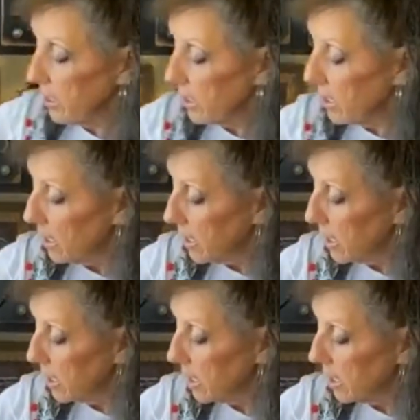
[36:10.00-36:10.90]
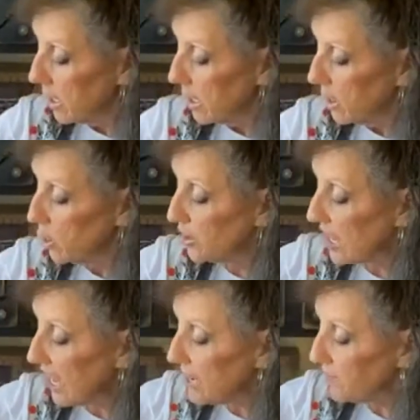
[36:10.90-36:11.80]
she'll be interested.
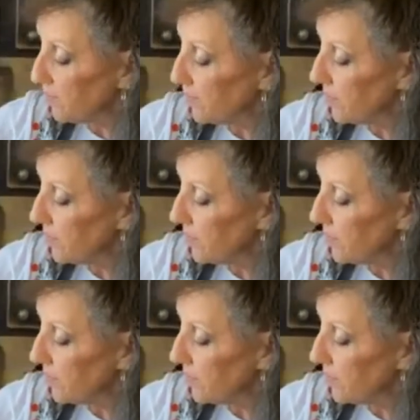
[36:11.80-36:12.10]
Who's that?